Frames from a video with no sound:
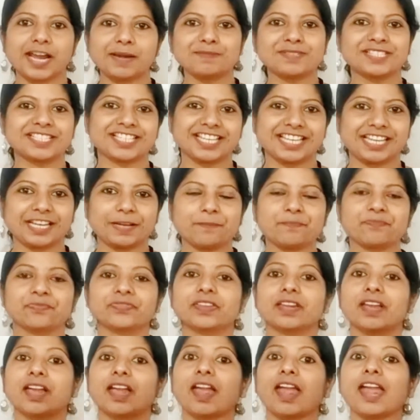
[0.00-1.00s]
scheme
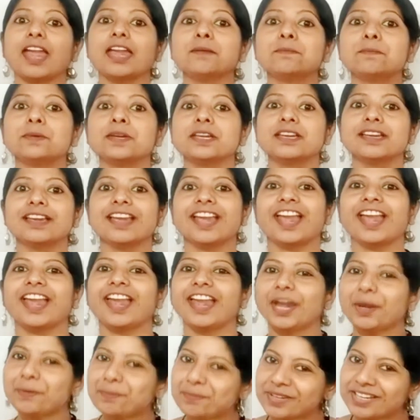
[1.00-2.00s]
A,
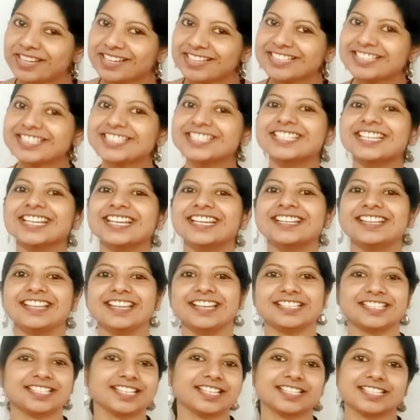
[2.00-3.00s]
B, C,
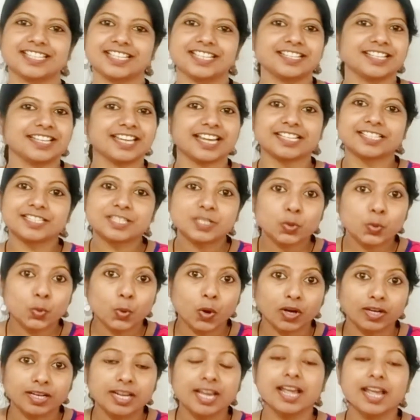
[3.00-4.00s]
D, and so
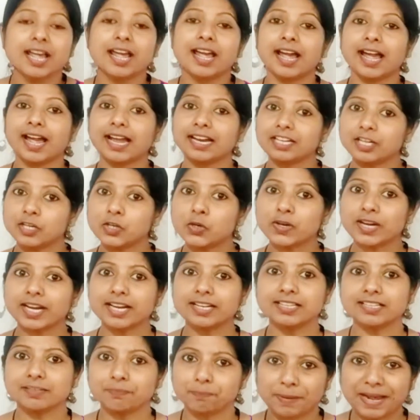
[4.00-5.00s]
on. And look at
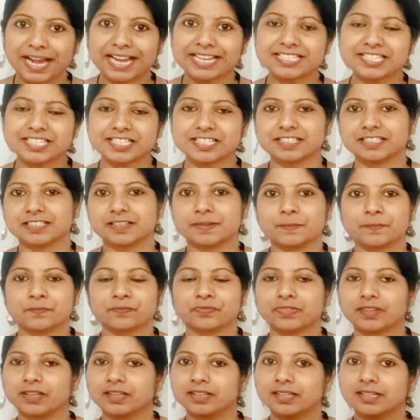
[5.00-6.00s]
the pattern.
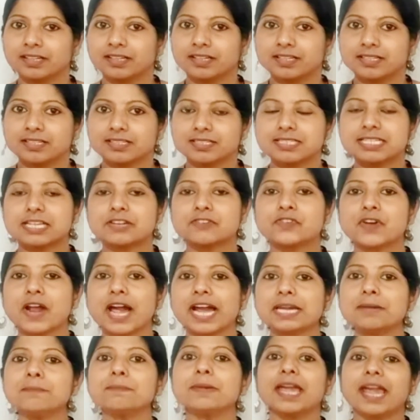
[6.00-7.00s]
The
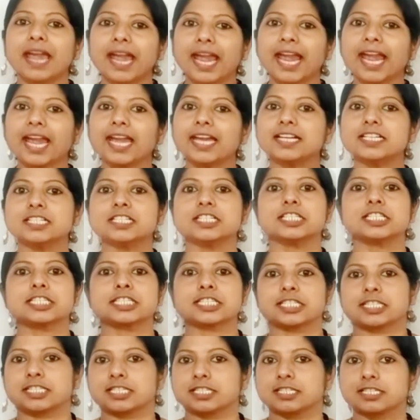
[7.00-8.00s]
rhyme A is
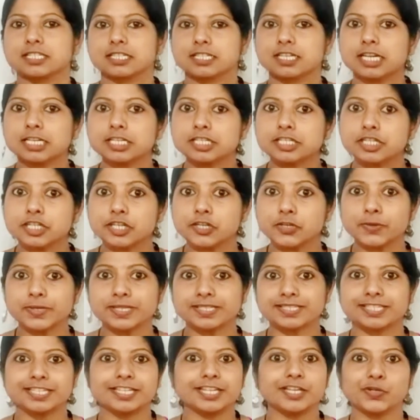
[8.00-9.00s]

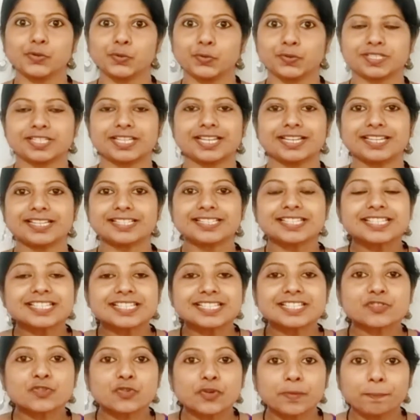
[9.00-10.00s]
continuously used, that is, it is
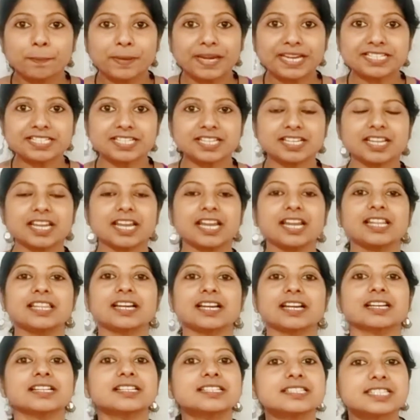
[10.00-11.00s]
repeated in the
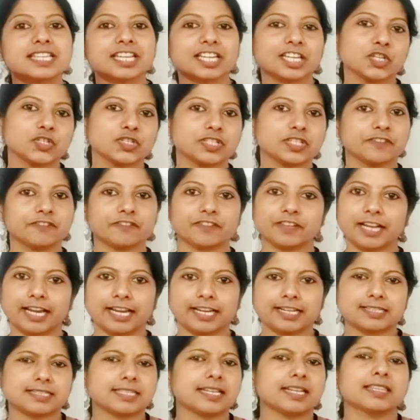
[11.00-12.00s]
consecutive
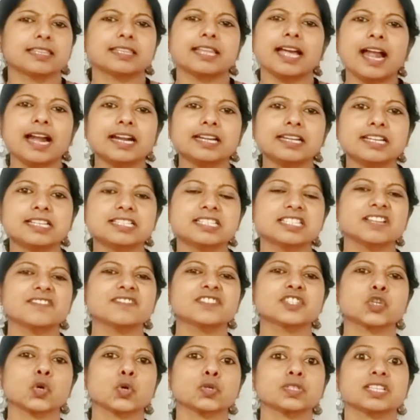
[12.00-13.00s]
lines, and that itself
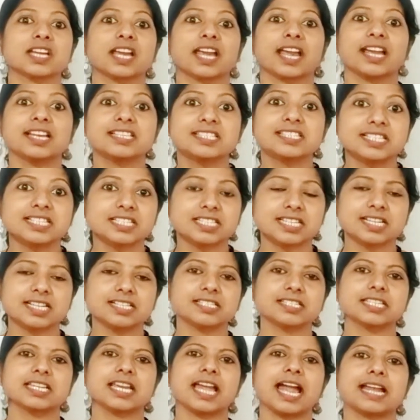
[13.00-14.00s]
shows the
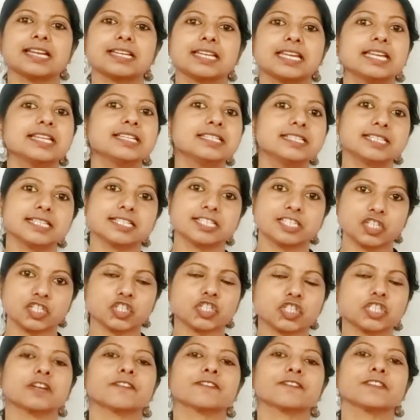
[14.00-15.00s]
hesitancy and indecision
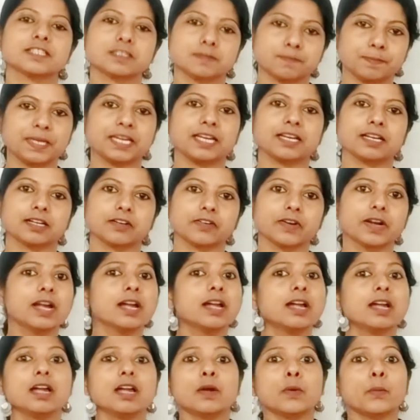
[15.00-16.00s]
of the speaker,
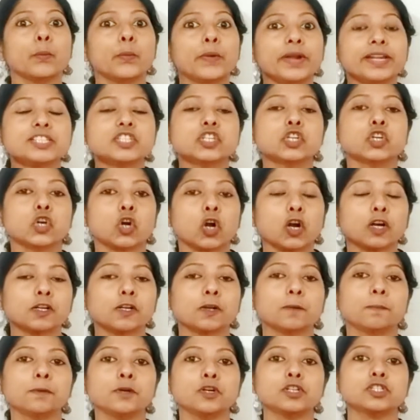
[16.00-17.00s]
which
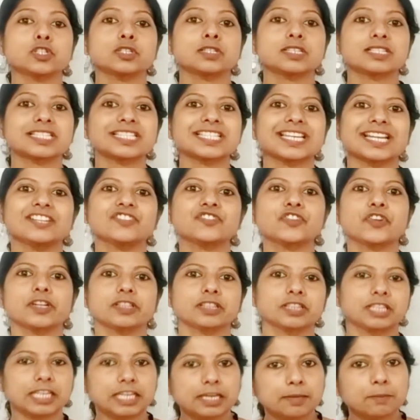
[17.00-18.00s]
contribute to the central
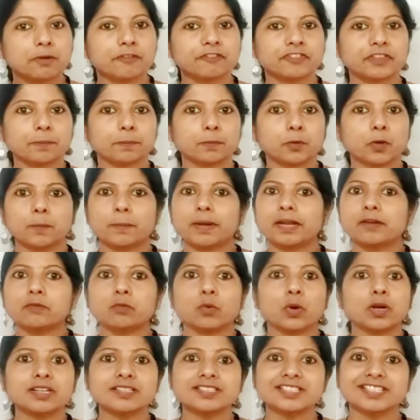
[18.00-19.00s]
theme of the poem. And what
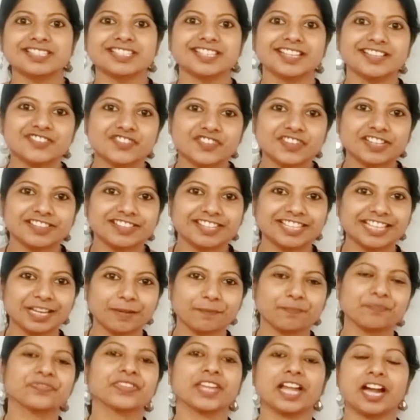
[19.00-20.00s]
is the central theme?
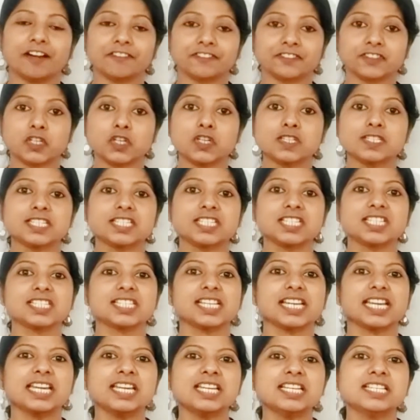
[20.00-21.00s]
Of course, it is the
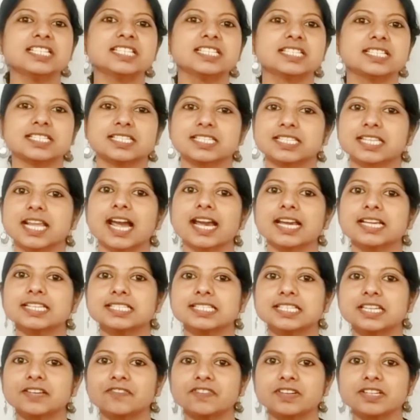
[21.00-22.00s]

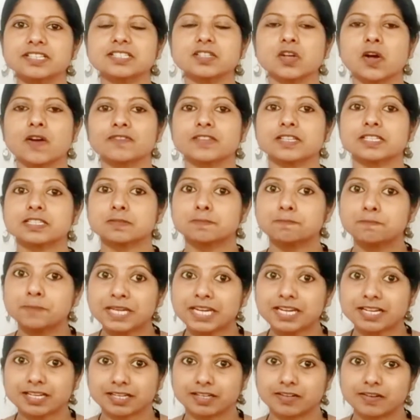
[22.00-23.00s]
indecisiveness of the
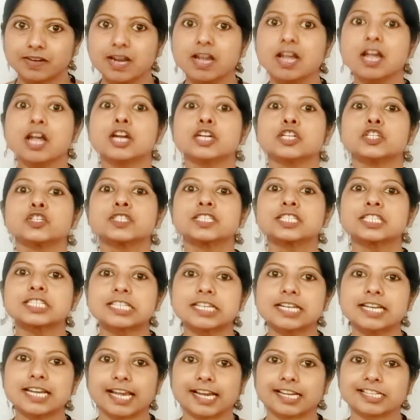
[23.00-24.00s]
speaker to
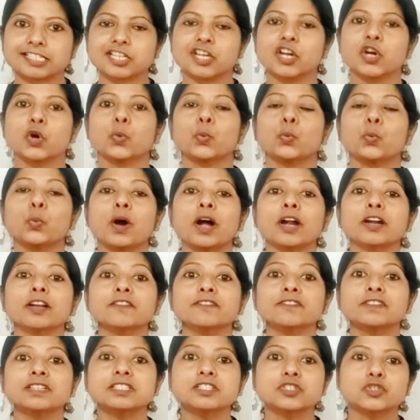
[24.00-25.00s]
select one of
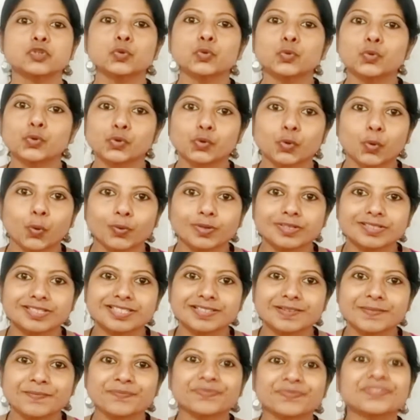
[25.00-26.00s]
the two roads,
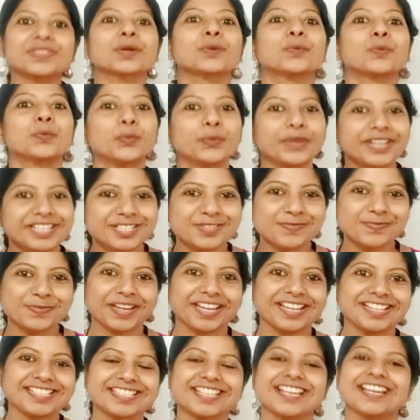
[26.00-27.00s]
which
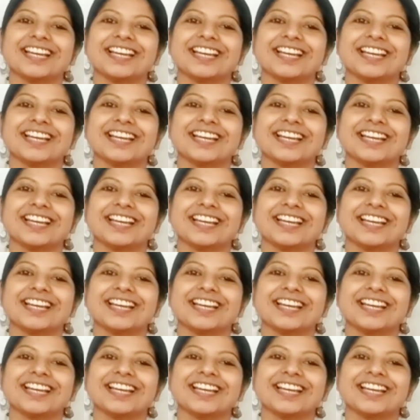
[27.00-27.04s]
means